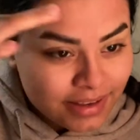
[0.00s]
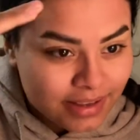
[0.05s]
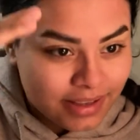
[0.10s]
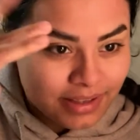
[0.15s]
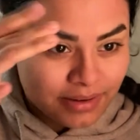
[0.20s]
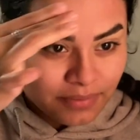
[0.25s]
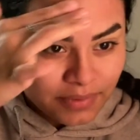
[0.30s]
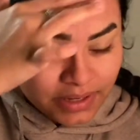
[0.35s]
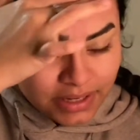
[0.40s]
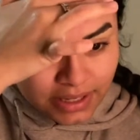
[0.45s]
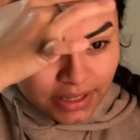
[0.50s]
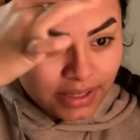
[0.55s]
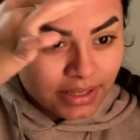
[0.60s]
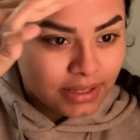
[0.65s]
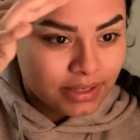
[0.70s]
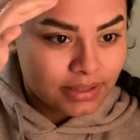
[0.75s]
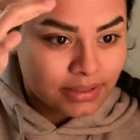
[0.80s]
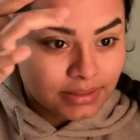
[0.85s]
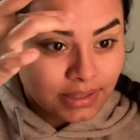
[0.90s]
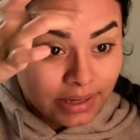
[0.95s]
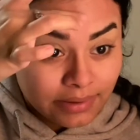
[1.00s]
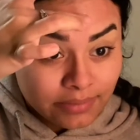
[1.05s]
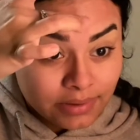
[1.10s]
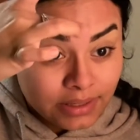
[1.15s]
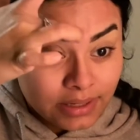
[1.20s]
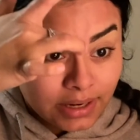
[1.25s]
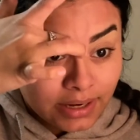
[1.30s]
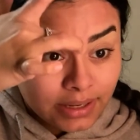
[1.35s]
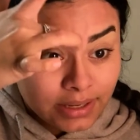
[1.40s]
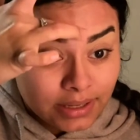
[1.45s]
It really is. I really
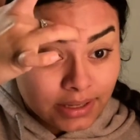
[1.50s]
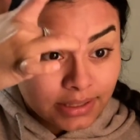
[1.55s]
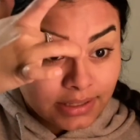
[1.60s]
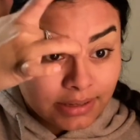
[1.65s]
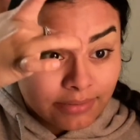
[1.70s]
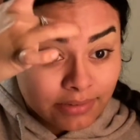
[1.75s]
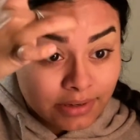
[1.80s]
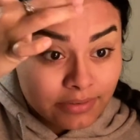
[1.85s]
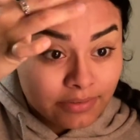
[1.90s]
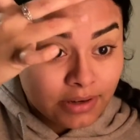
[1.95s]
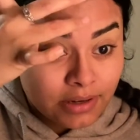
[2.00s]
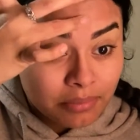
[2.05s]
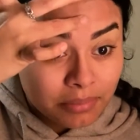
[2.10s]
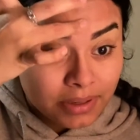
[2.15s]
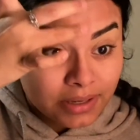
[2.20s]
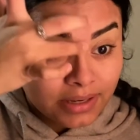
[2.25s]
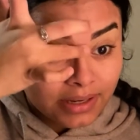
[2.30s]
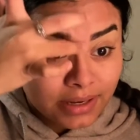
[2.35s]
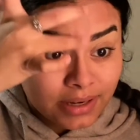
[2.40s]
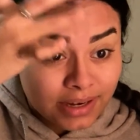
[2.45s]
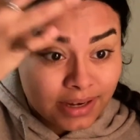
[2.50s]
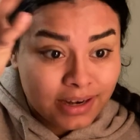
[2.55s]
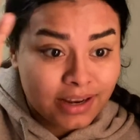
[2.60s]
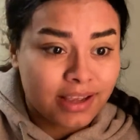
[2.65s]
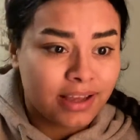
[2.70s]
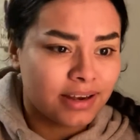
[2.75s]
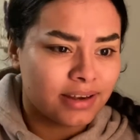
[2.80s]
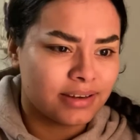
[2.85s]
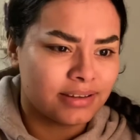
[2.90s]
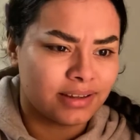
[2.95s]
like it. Definitely recommend it. And I
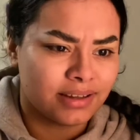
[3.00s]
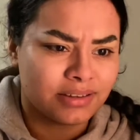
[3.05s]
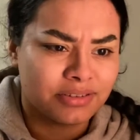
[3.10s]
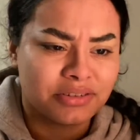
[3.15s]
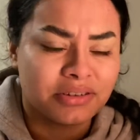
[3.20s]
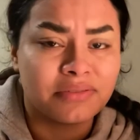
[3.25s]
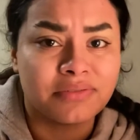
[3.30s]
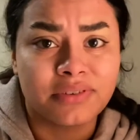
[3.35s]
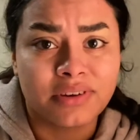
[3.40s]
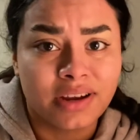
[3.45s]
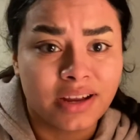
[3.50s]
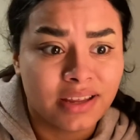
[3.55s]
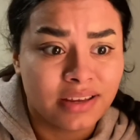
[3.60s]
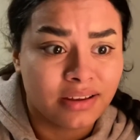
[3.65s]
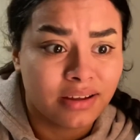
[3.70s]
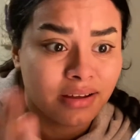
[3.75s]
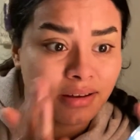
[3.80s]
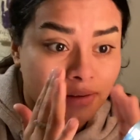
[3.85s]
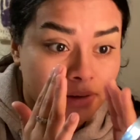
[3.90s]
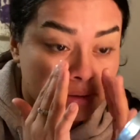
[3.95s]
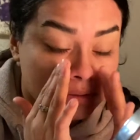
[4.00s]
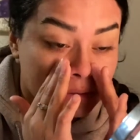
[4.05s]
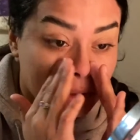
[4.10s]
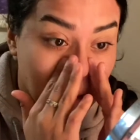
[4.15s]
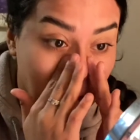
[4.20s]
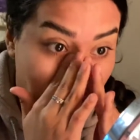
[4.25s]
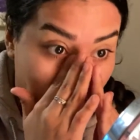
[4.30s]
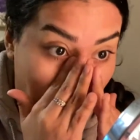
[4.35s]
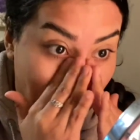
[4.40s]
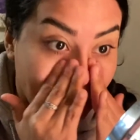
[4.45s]
got a Dollar Tree for $1,
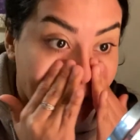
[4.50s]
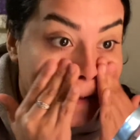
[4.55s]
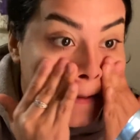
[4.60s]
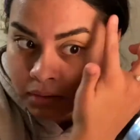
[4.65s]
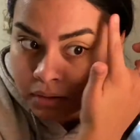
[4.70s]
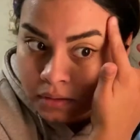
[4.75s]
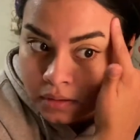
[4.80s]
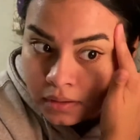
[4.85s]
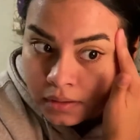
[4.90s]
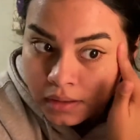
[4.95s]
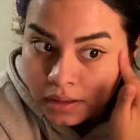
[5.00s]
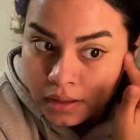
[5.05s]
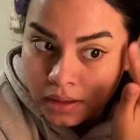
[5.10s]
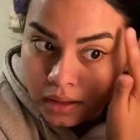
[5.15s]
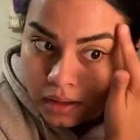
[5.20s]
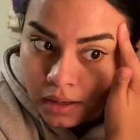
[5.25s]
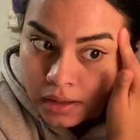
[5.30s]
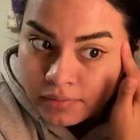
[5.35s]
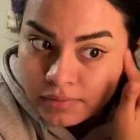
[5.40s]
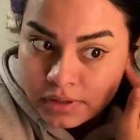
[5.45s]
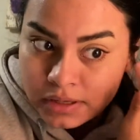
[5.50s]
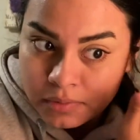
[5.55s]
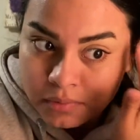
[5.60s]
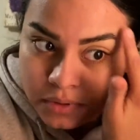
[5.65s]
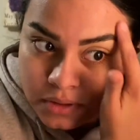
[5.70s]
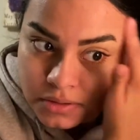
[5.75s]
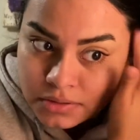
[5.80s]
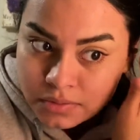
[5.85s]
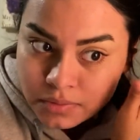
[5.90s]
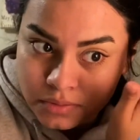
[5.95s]
so. I really
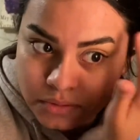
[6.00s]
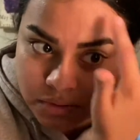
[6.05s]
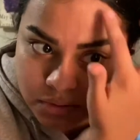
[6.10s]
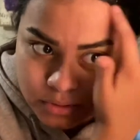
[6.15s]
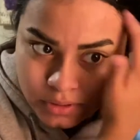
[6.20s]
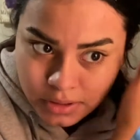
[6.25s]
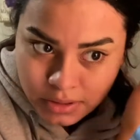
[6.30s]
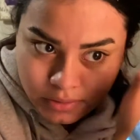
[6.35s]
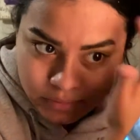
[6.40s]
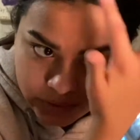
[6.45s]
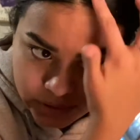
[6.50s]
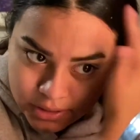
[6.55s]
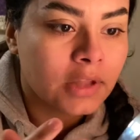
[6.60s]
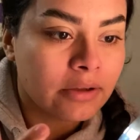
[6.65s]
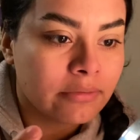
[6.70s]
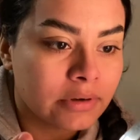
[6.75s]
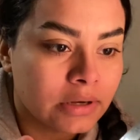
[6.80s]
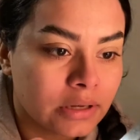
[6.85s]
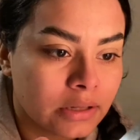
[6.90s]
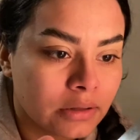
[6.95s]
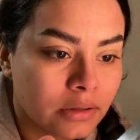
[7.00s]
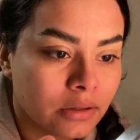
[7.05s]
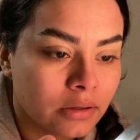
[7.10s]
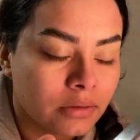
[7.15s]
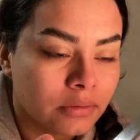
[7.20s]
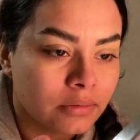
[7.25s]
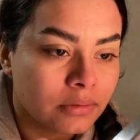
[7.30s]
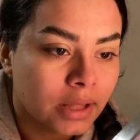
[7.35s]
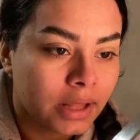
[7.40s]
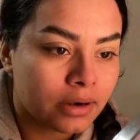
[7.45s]
want school to start already. Not really,
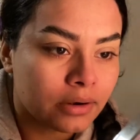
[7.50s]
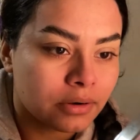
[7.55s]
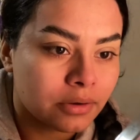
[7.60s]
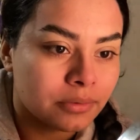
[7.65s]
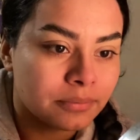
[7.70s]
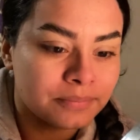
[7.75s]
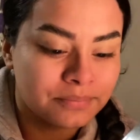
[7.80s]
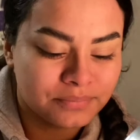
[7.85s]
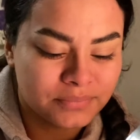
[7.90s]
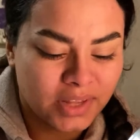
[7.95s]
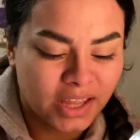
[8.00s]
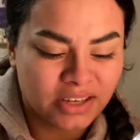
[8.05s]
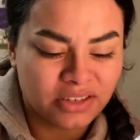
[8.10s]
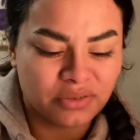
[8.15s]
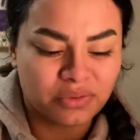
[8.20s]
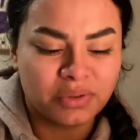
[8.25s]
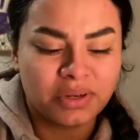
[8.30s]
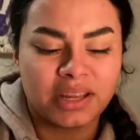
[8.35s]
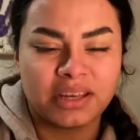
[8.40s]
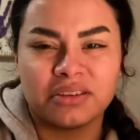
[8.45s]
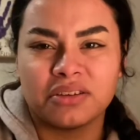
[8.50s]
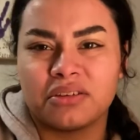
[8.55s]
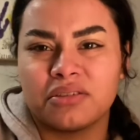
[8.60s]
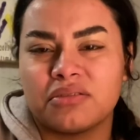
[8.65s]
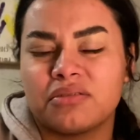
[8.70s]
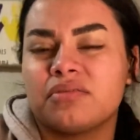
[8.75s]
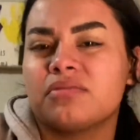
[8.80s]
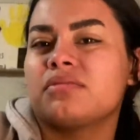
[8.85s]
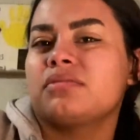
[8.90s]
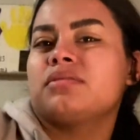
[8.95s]
though. I don't know. I do and I
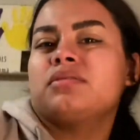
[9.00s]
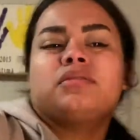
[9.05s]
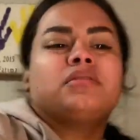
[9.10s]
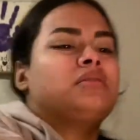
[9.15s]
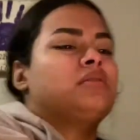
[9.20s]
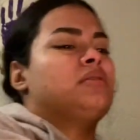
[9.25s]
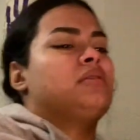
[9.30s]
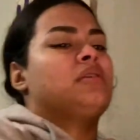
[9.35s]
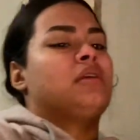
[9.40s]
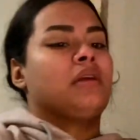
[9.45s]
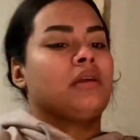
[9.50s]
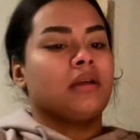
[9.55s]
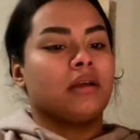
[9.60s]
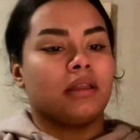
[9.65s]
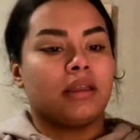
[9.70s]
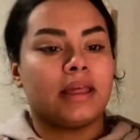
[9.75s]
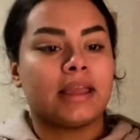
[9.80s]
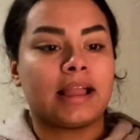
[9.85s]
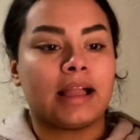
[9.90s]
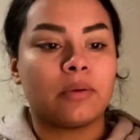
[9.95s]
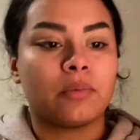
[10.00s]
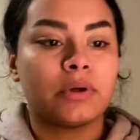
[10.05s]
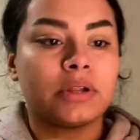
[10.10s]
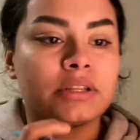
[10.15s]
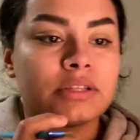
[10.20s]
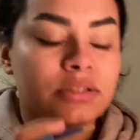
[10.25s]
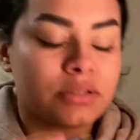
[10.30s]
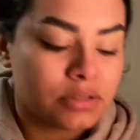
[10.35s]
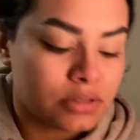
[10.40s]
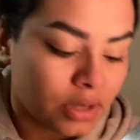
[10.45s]
don't. Like, I wanted
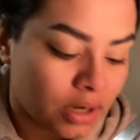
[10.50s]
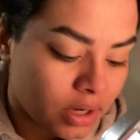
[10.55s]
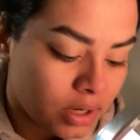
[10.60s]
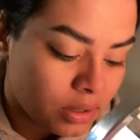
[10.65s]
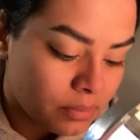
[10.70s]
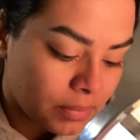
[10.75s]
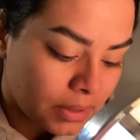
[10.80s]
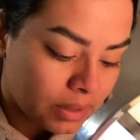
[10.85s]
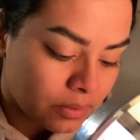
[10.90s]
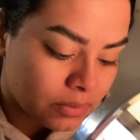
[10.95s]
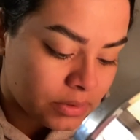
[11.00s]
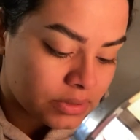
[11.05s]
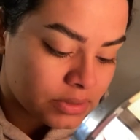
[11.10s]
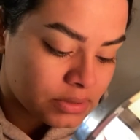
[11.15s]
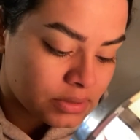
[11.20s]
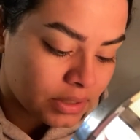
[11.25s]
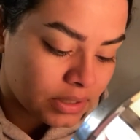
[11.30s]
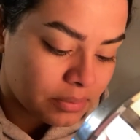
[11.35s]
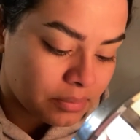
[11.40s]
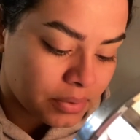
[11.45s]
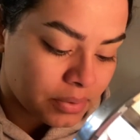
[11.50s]
to start, but I want to start in